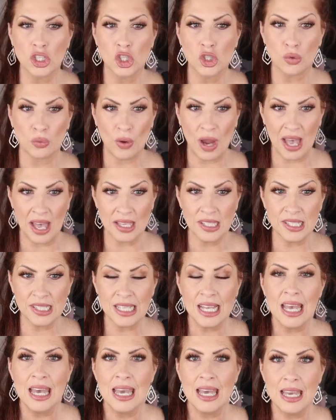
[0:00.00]

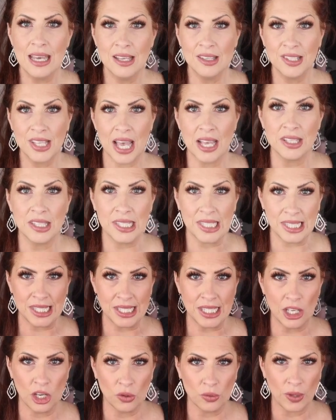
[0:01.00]
dress is a
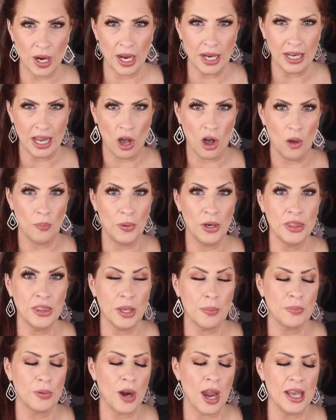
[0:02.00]
steal right now. I'll put
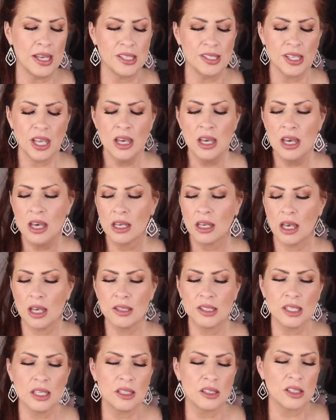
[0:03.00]
the price
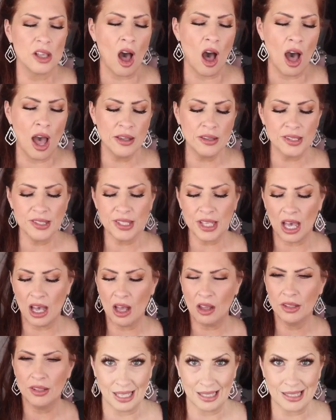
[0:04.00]
because it's on
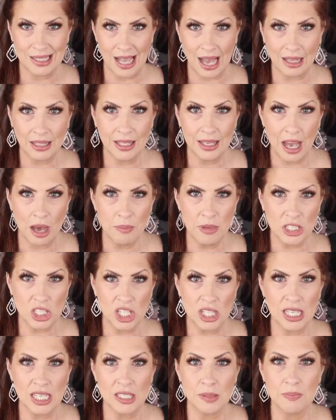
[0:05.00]
sale and exactly how
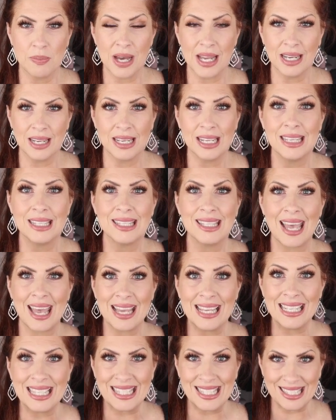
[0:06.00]
much it is, but it is
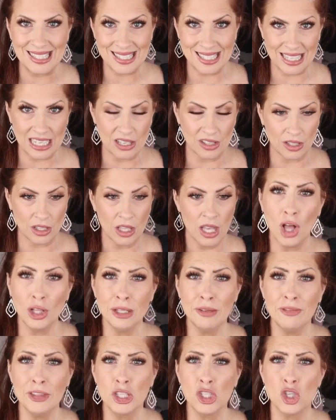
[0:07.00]
a steal. All
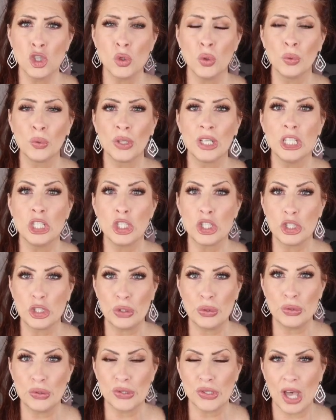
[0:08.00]
of the jewelry and
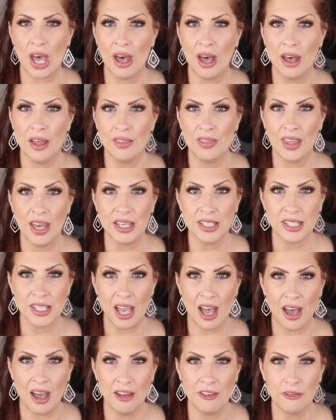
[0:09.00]
shoes that
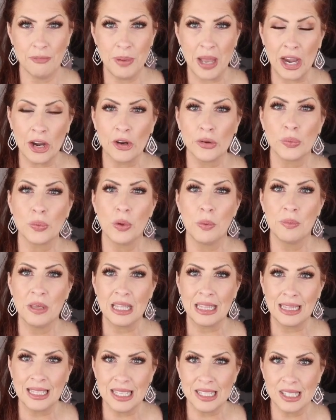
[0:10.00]
I've paired will
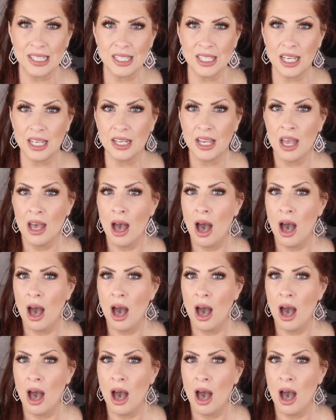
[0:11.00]
be listed,